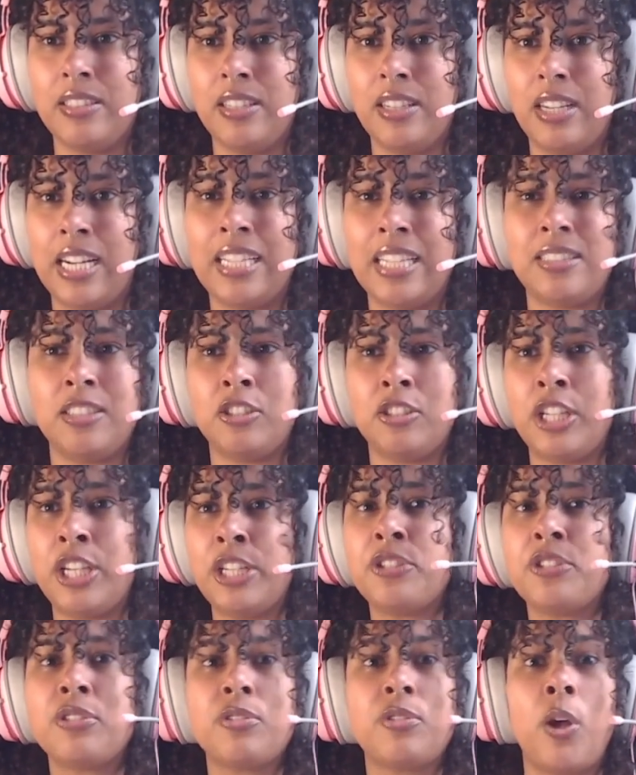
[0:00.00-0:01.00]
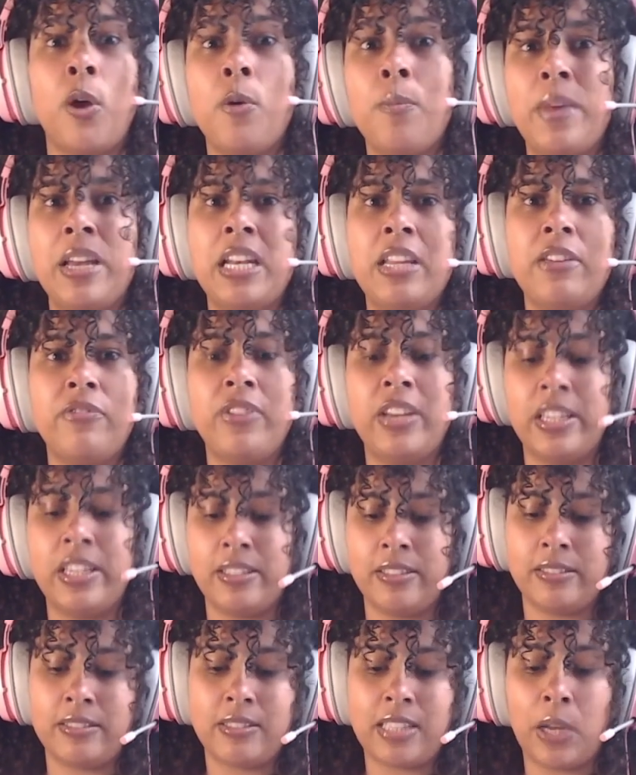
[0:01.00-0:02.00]
I had to change so many
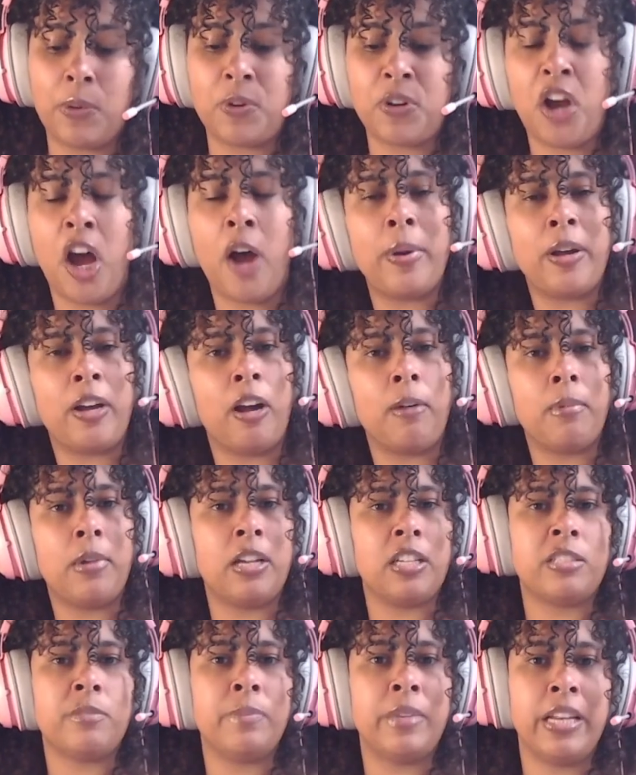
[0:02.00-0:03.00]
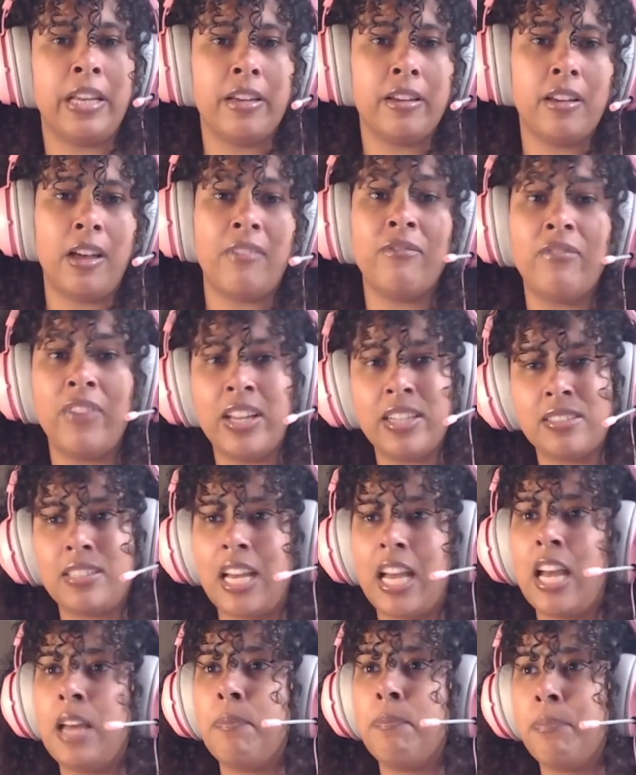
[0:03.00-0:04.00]
things that were coming up last minute. Events
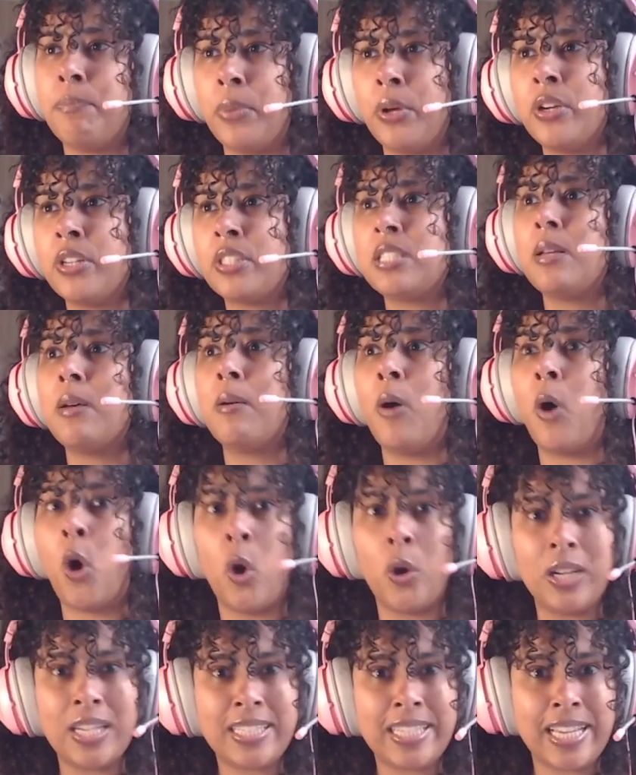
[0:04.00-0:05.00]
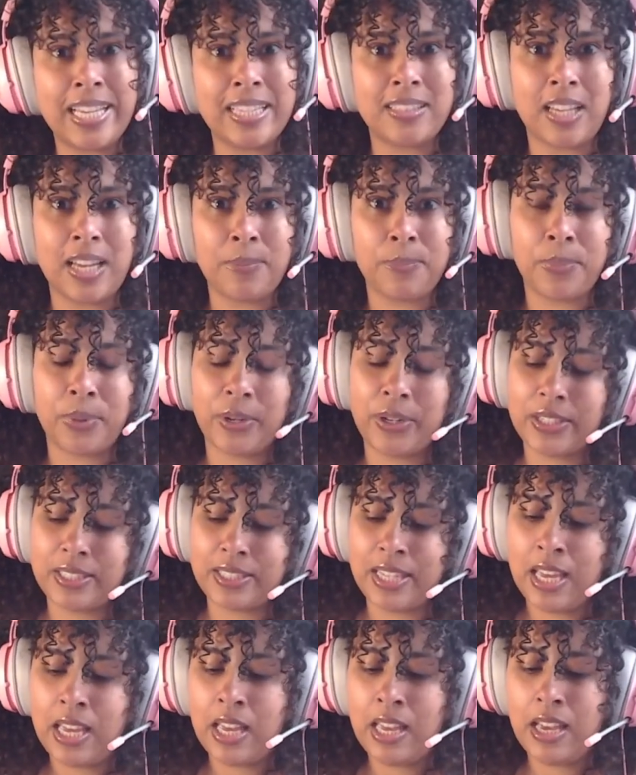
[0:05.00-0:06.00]
I had booked, holidays I booked,
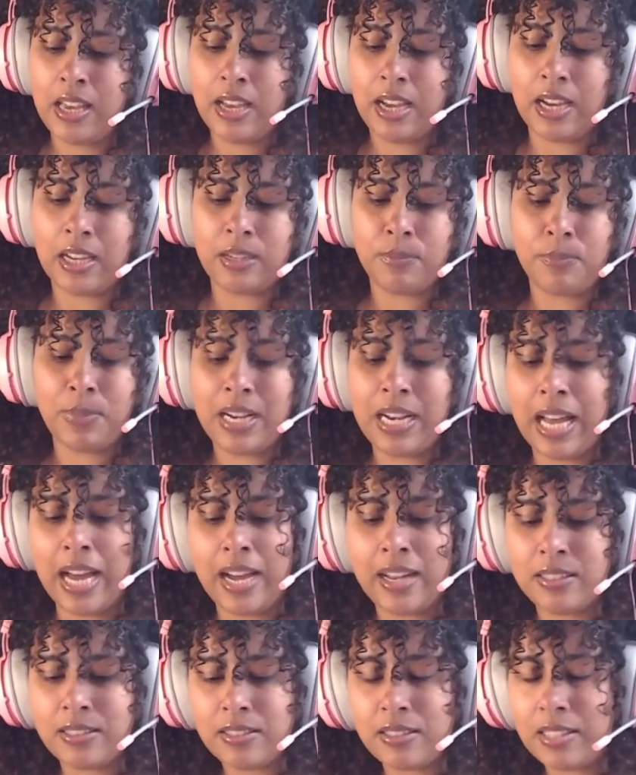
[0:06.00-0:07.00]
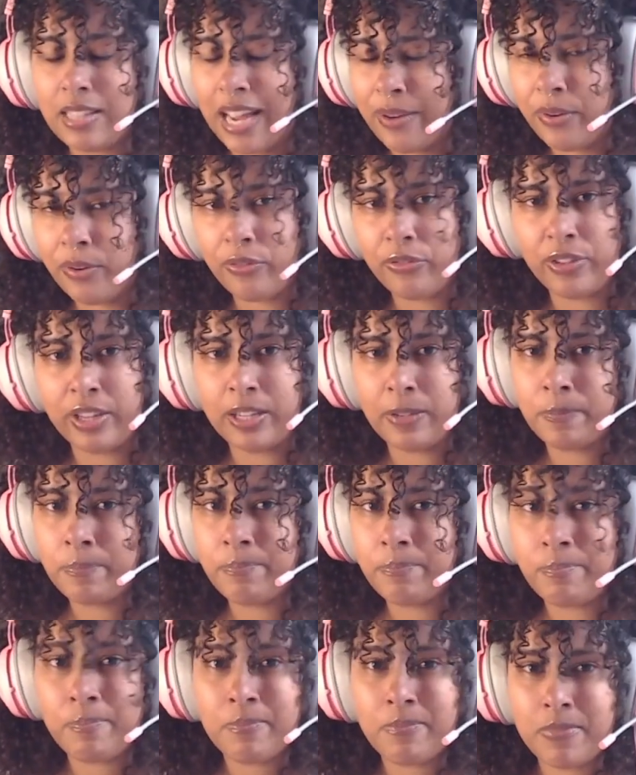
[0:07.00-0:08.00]
and plans, everything
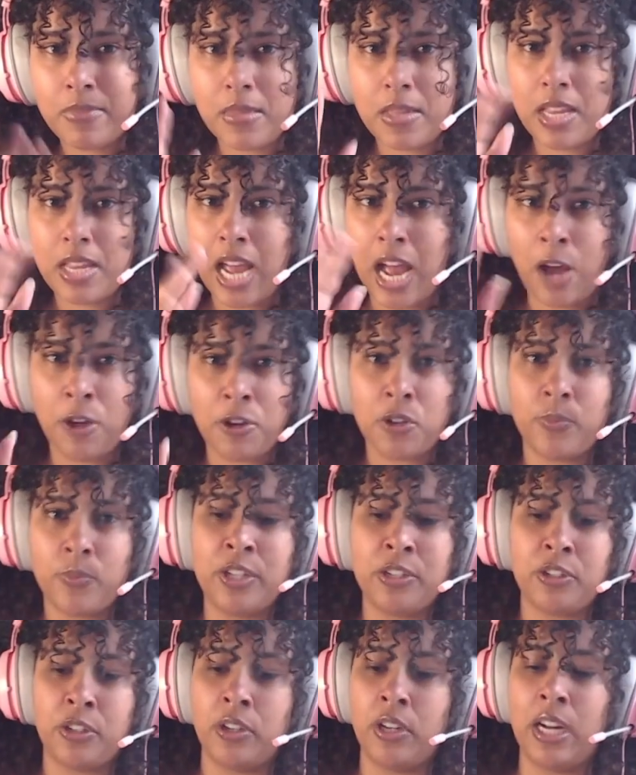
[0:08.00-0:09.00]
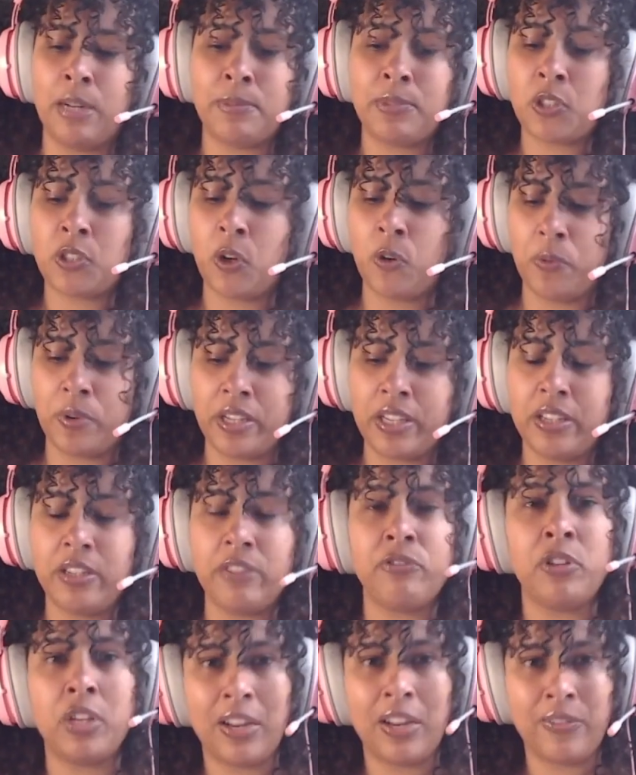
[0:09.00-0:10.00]
out the window. I'm sorry,
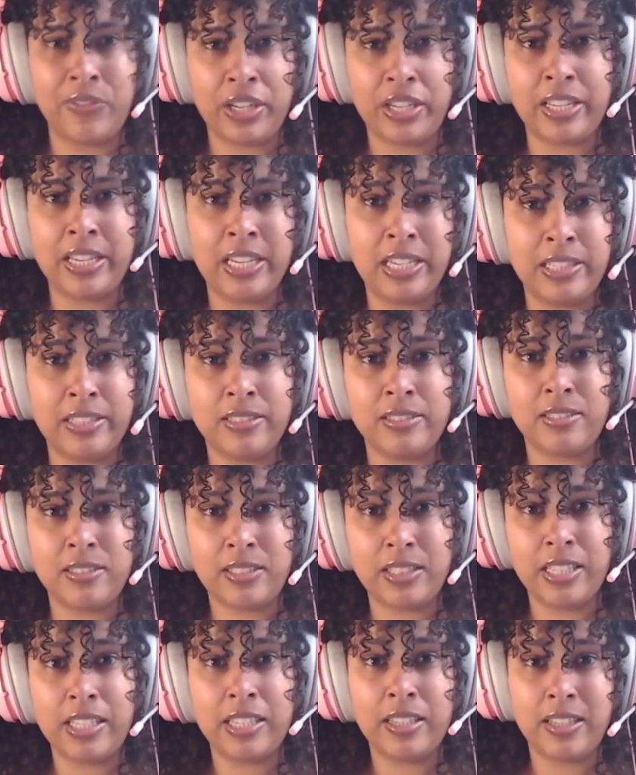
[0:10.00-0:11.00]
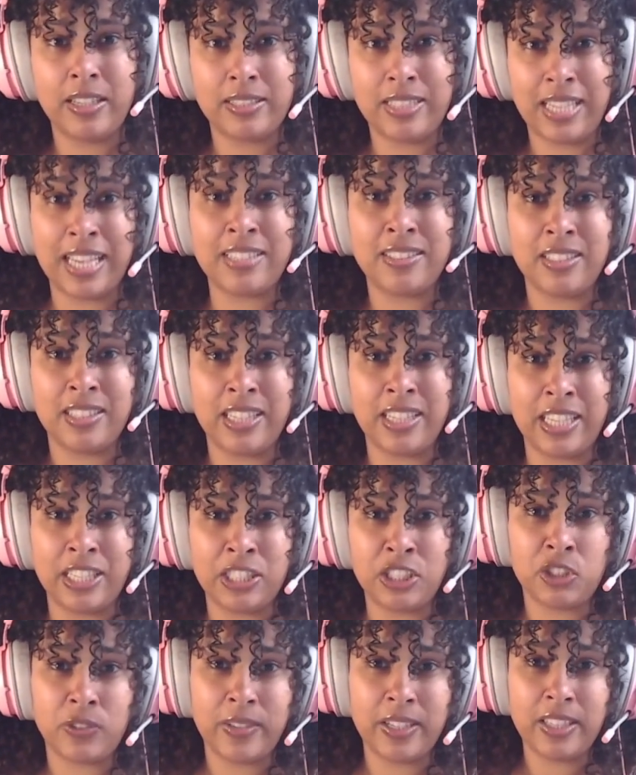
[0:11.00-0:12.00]
if you have an Achilles tendon
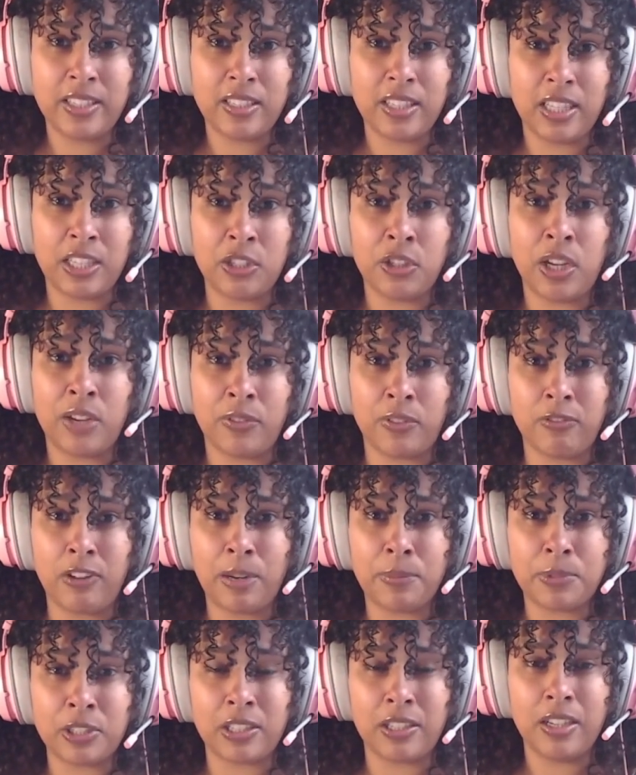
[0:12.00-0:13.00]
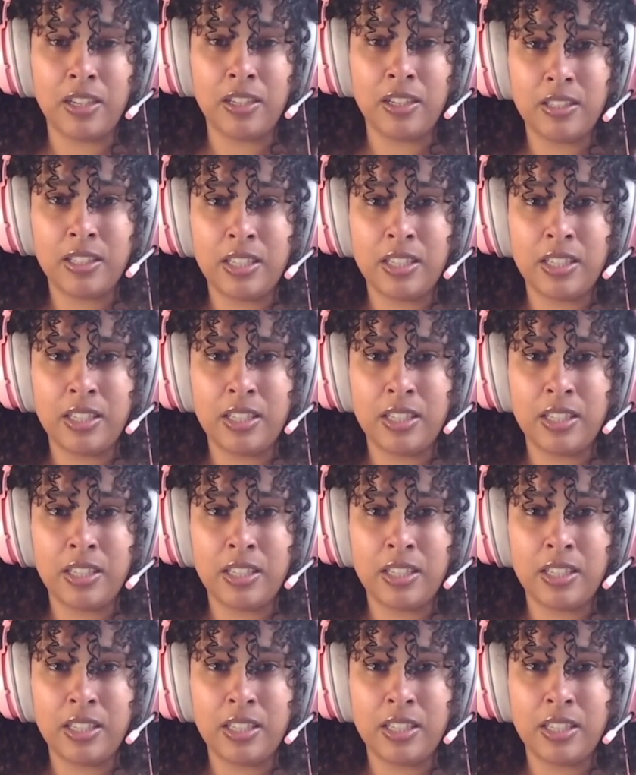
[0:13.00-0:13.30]
injury and you have a rupture,